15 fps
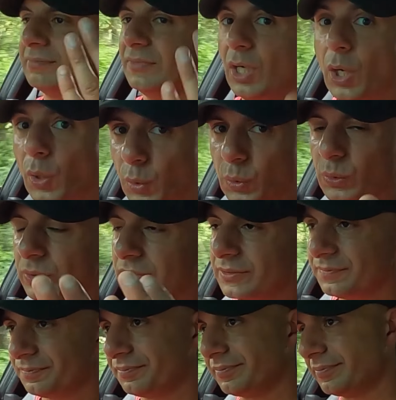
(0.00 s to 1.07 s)
old,
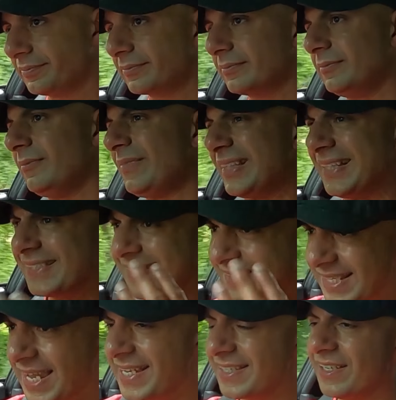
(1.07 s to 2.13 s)

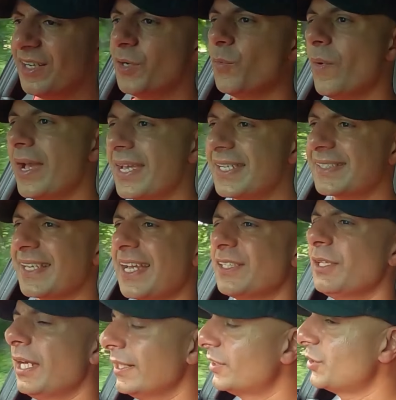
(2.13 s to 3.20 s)
set in her ways,
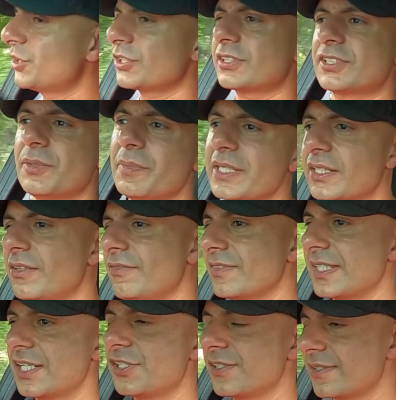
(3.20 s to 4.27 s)
and just some of the
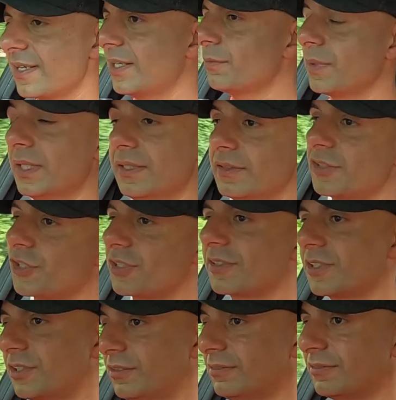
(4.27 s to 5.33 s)
conversations that I had with her are just
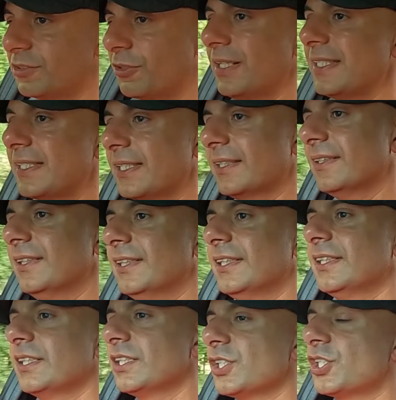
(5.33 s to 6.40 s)
crazy,
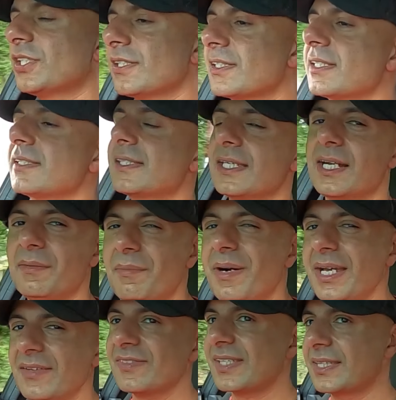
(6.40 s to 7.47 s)
because she does this thing. I
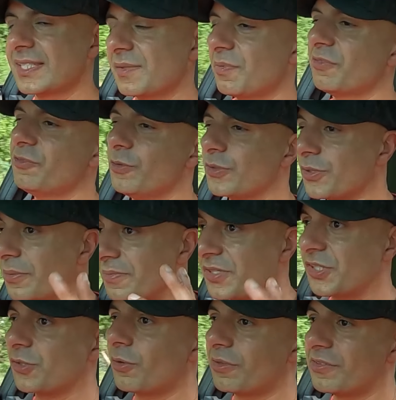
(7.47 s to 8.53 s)
might have said this before, so I'm
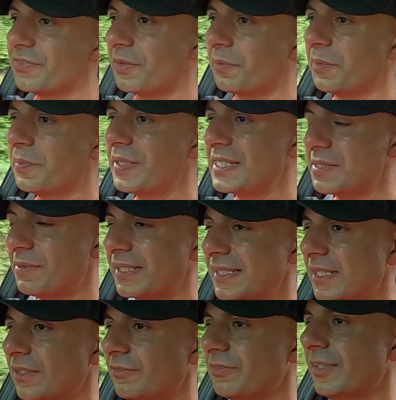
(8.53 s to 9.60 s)
sorry if I'm repeating
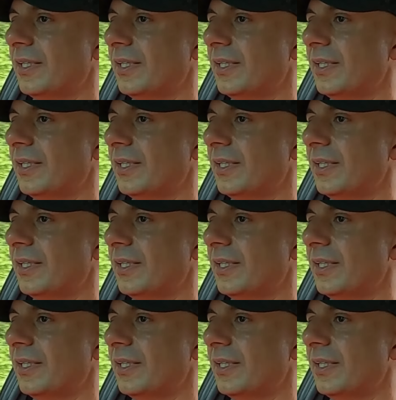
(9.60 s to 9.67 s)
myself,